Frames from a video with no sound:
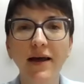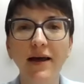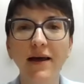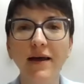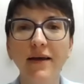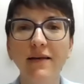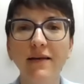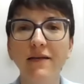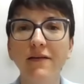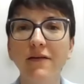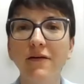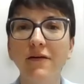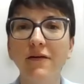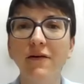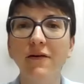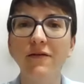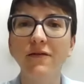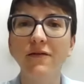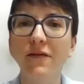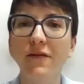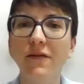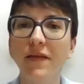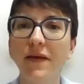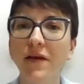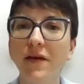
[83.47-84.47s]
And
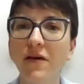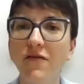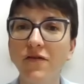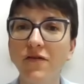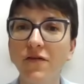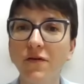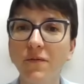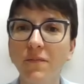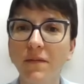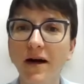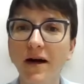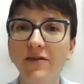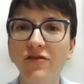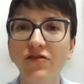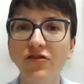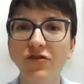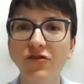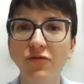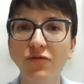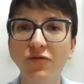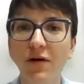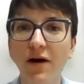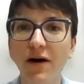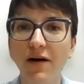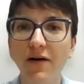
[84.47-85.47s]
also thank you so
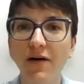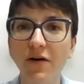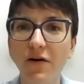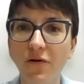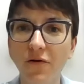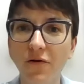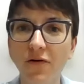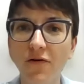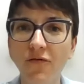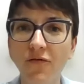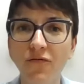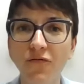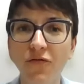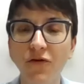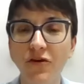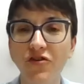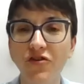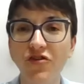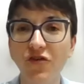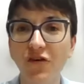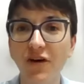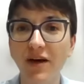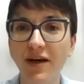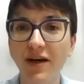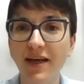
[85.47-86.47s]
much to Arnaud for
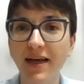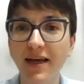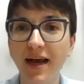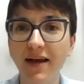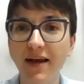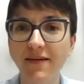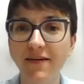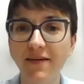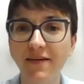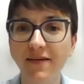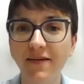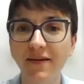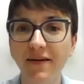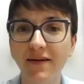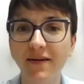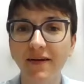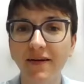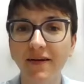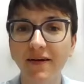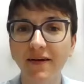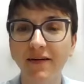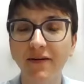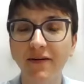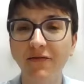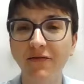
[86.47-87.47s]
joining us
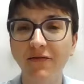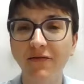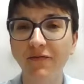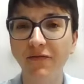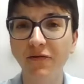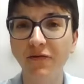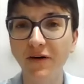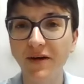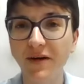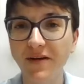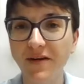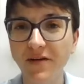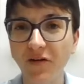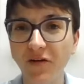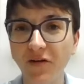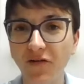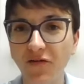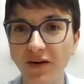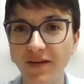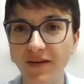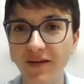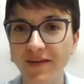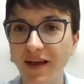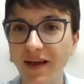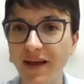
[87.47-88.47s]
uh, for this
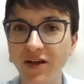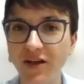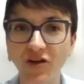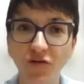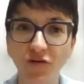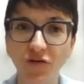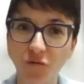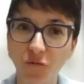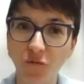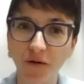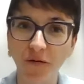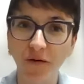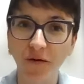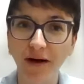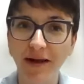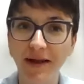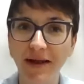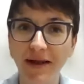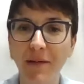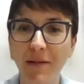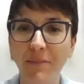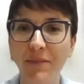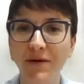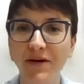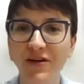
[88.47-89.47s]
conversation. We
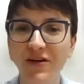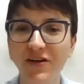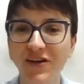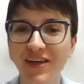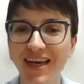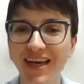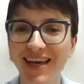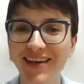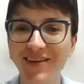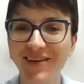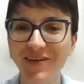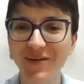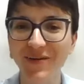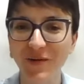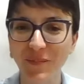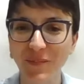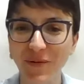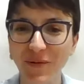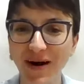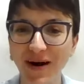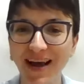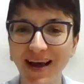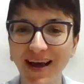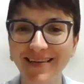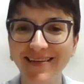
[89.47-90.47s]
really appreciate your
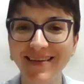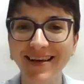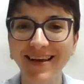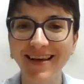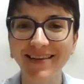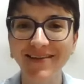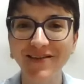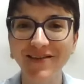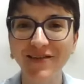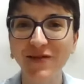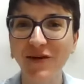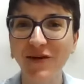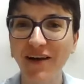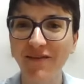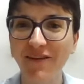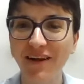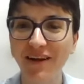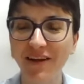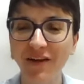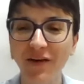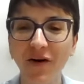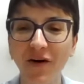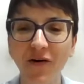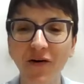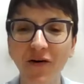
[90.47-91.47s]
presence to have
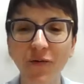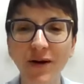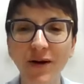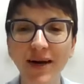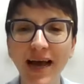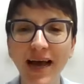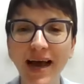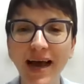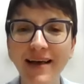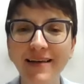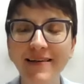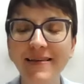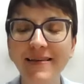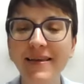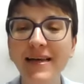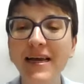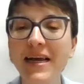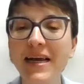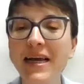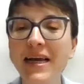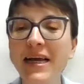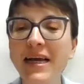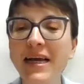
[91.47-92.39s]
a talk with us.